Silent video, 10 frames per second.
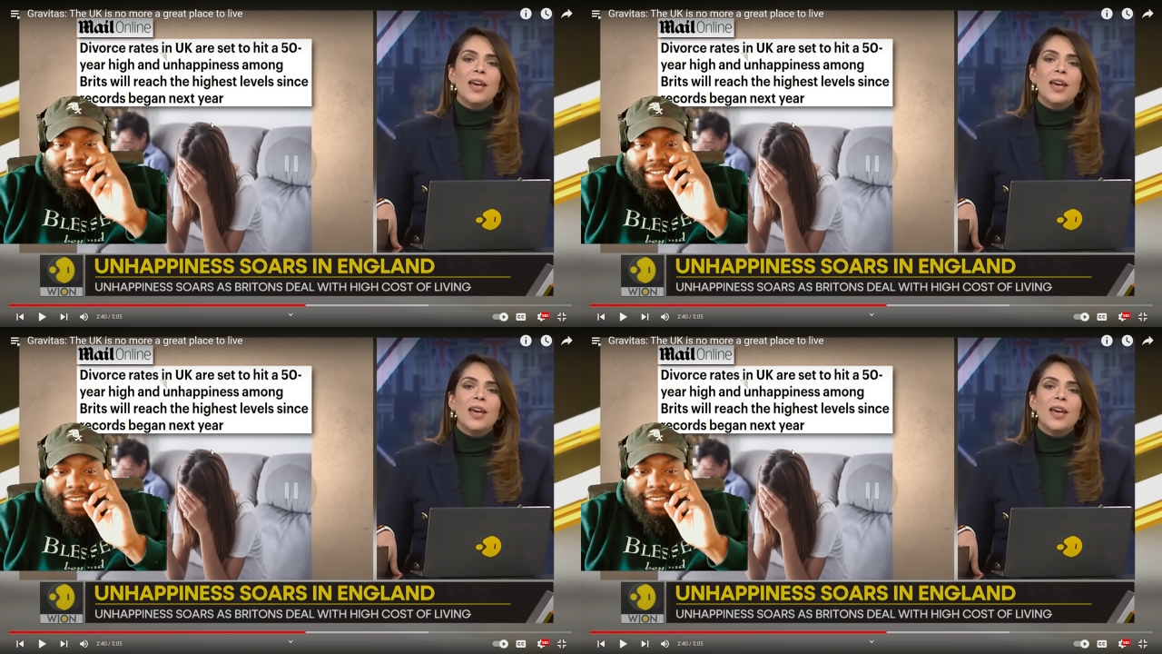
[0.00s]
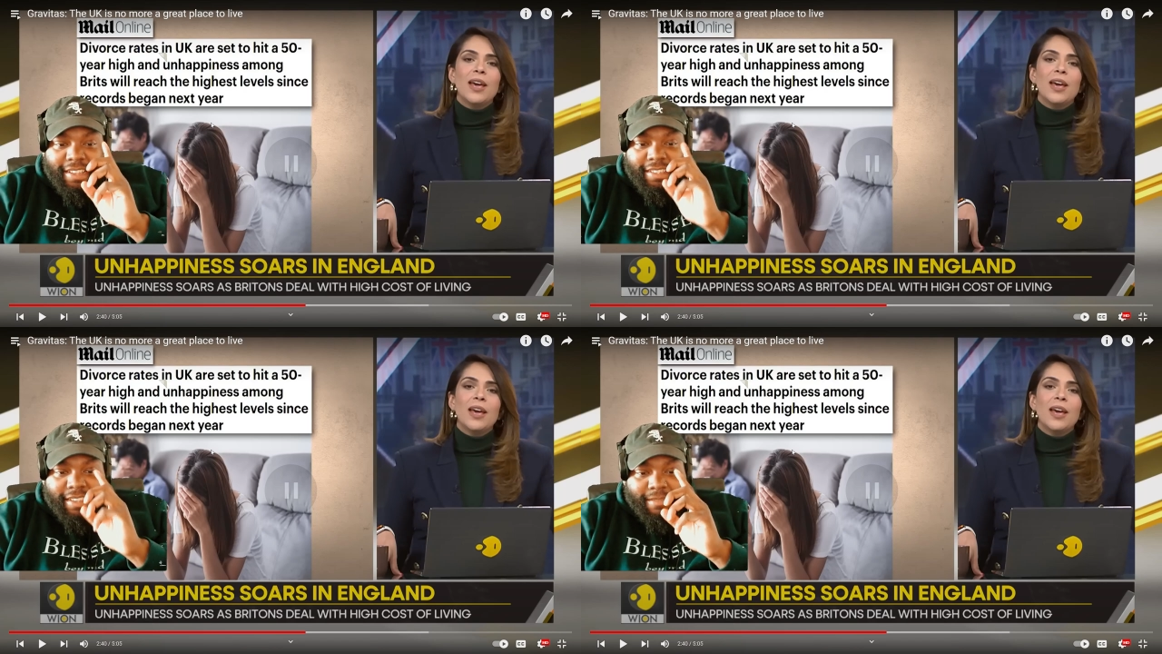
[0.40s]
Speaker 1: it
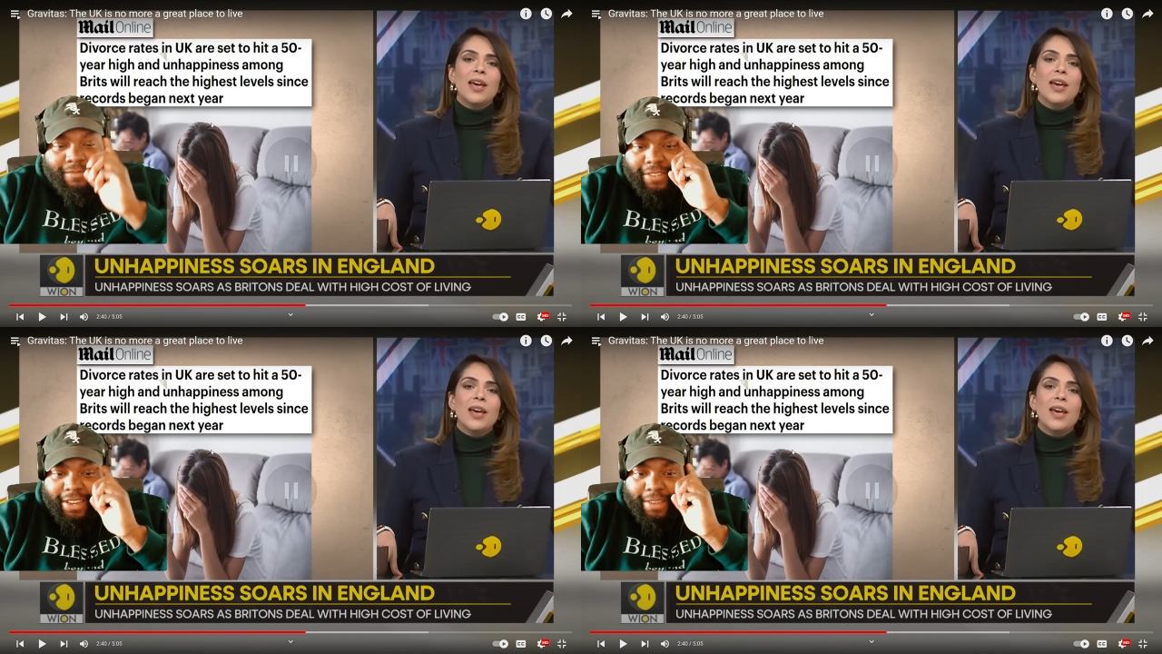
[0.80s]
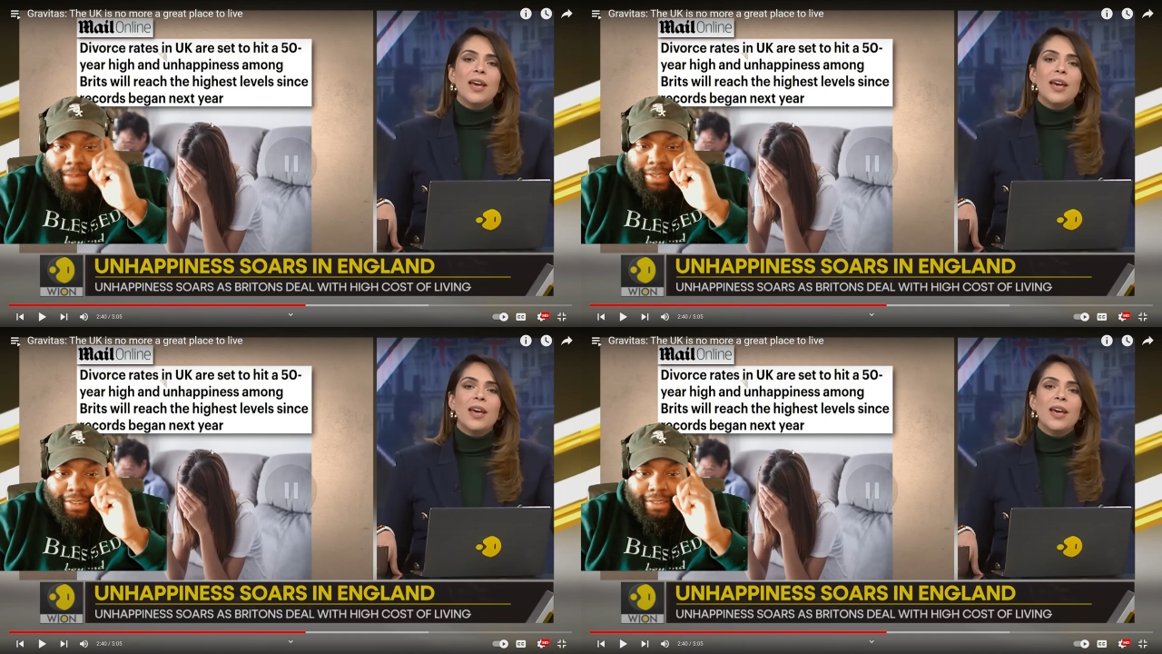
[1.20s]
does something for your
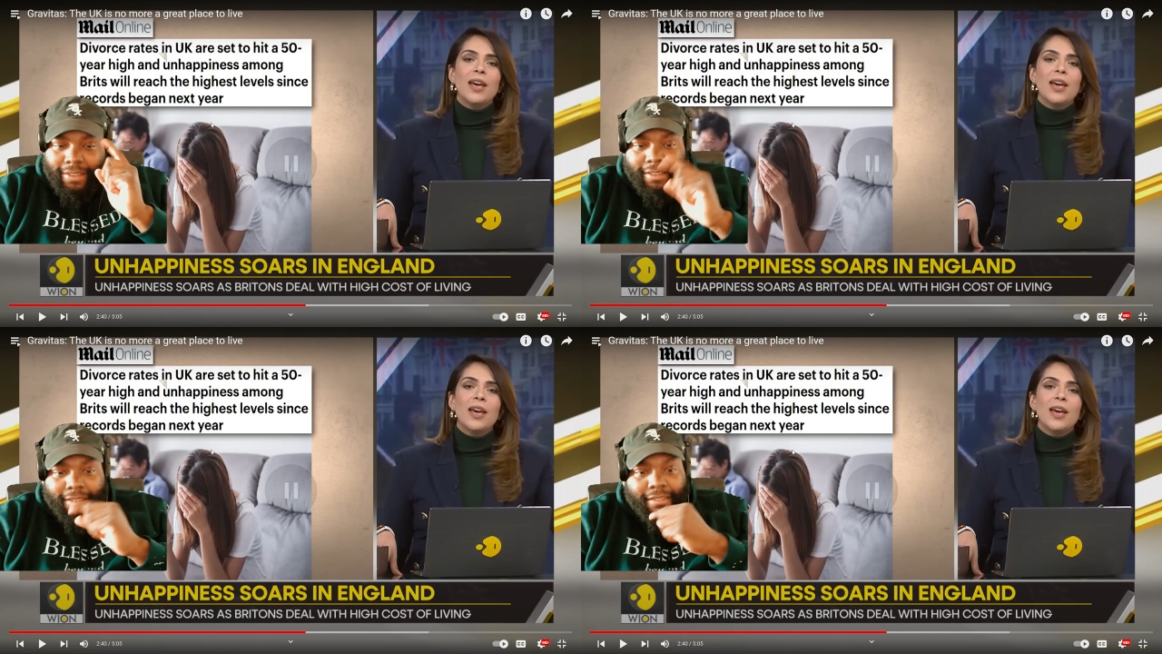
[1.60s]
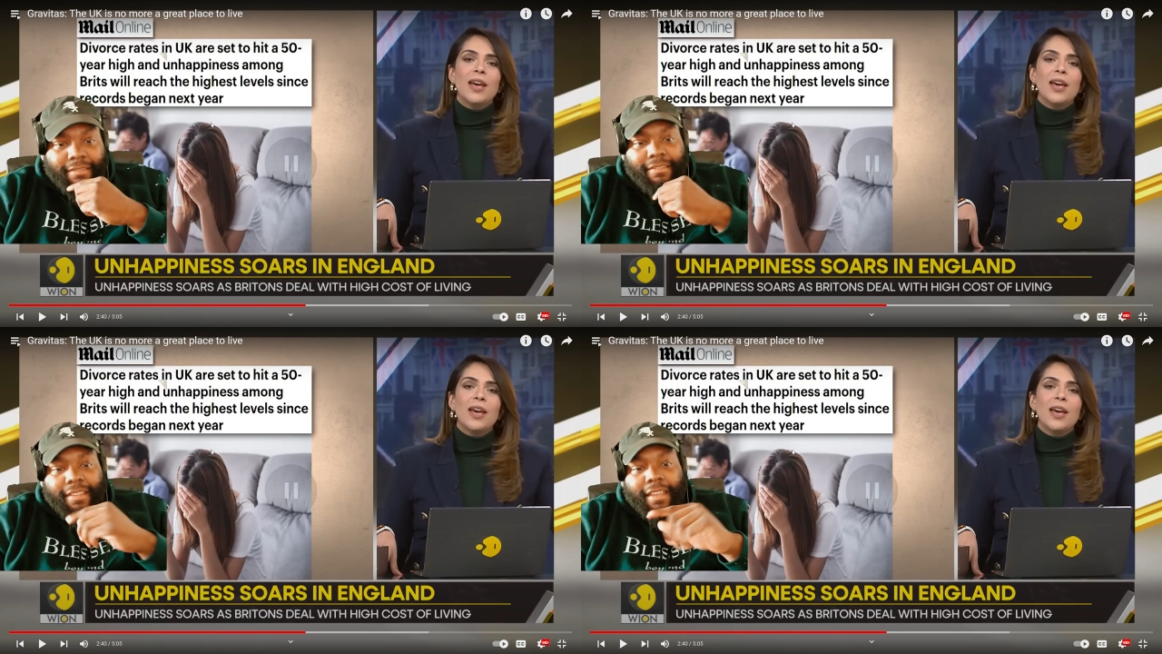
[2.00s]
mental.
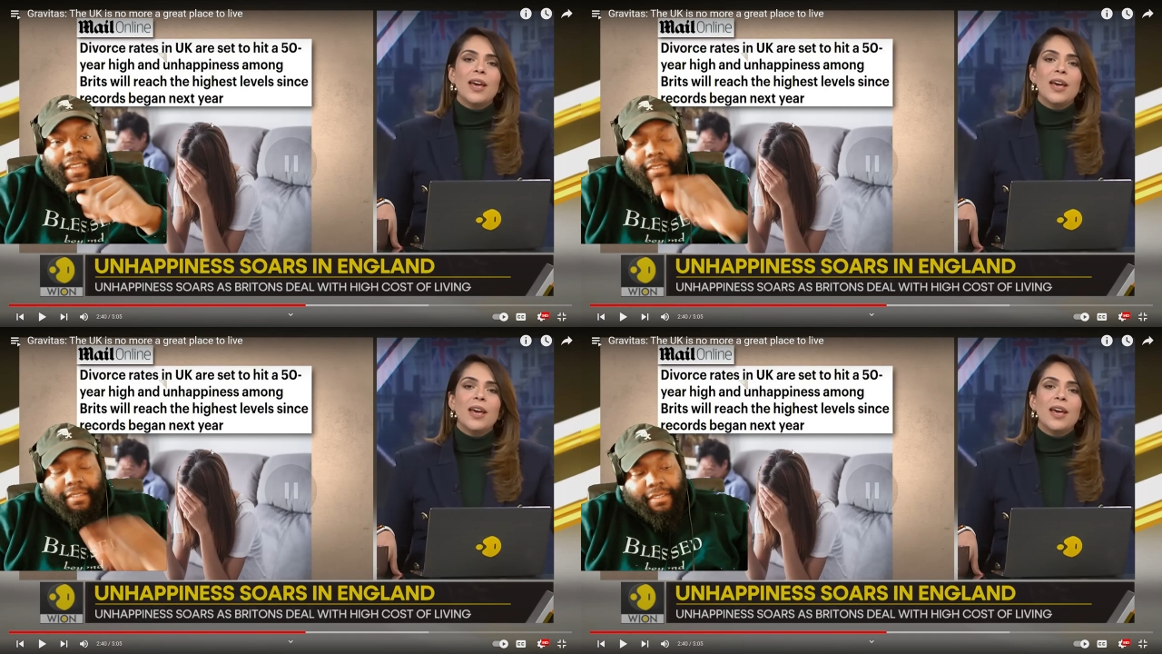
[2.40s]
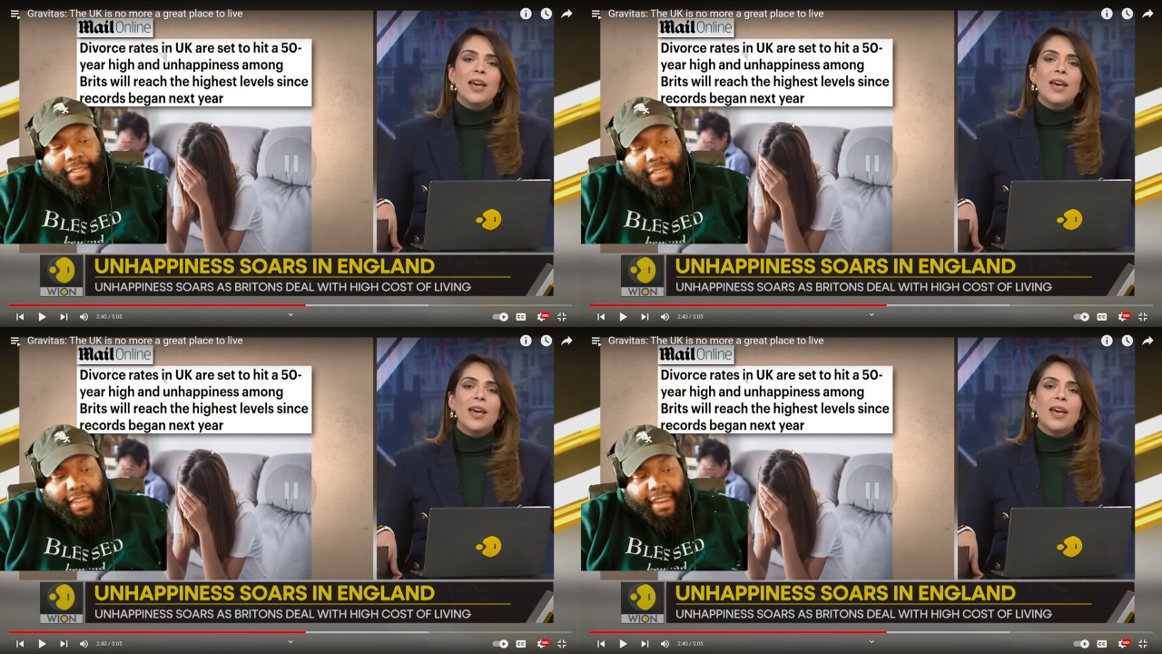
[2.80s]

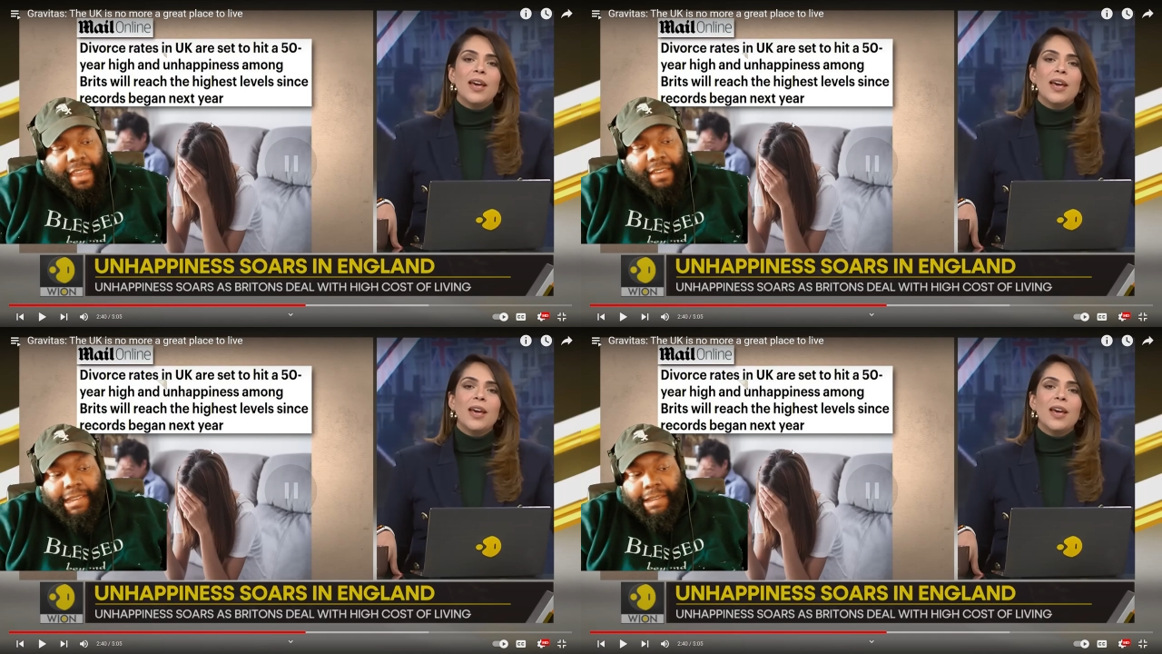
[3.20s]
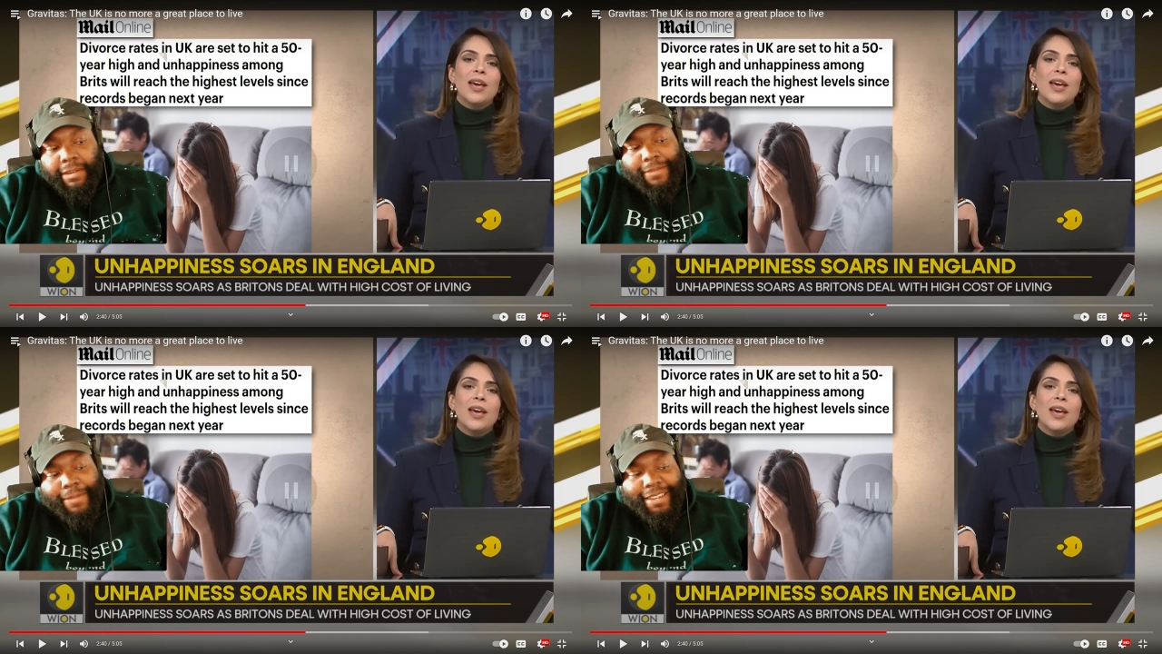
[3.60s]
And I don't care
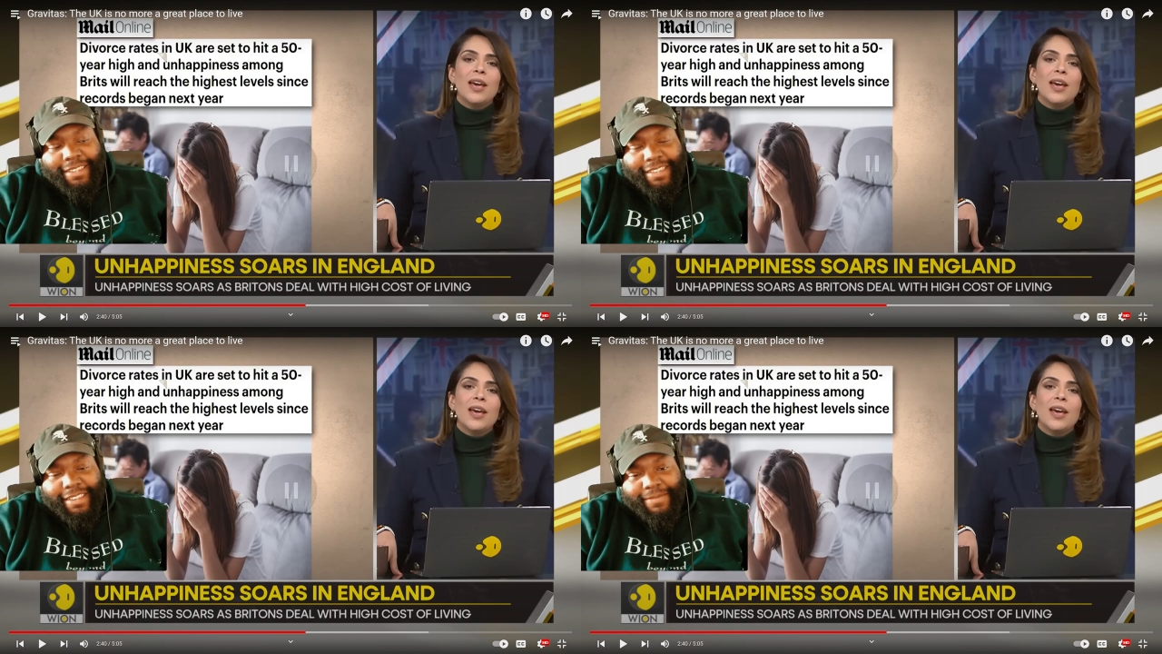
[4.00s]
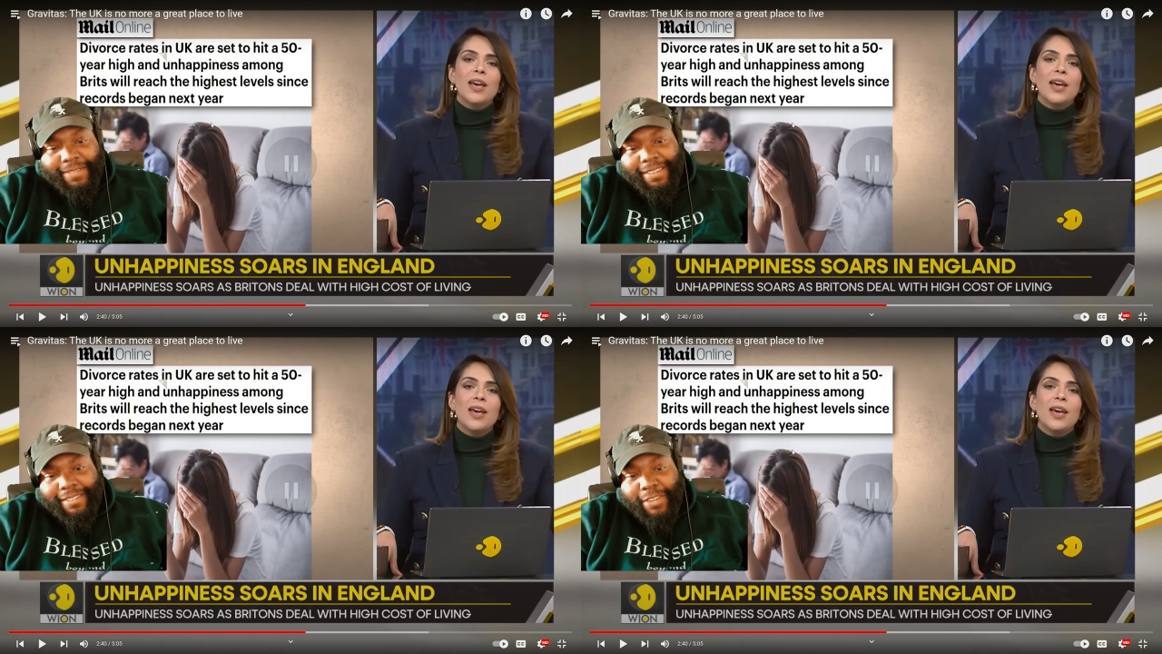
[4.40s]
what nobody say,
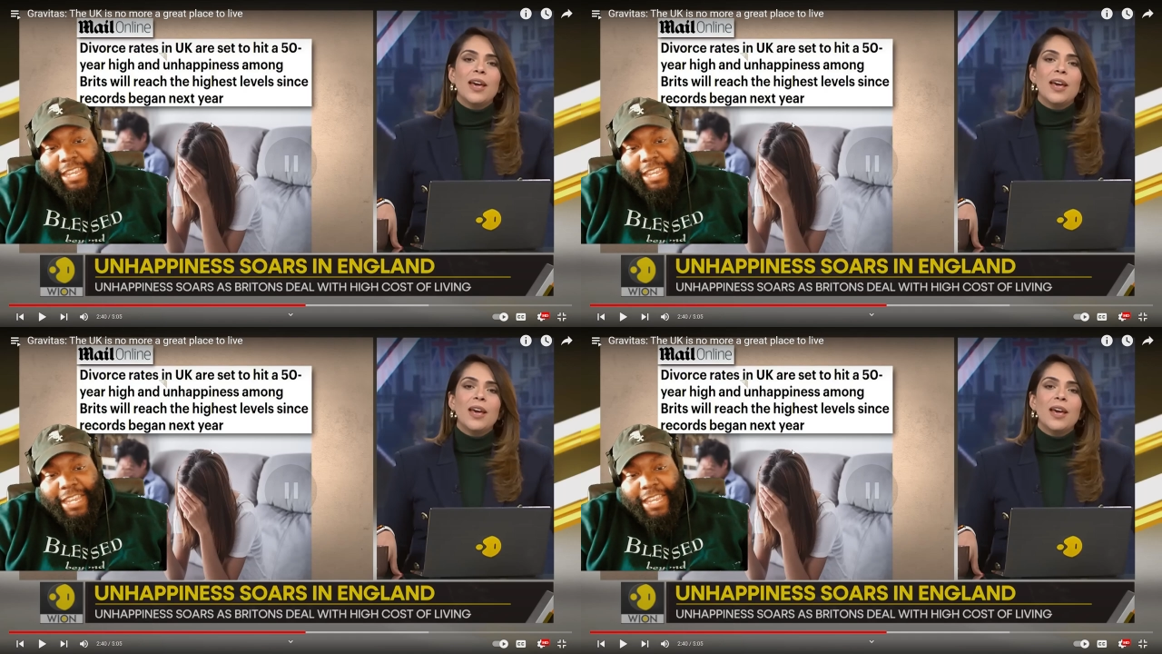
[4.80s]
man.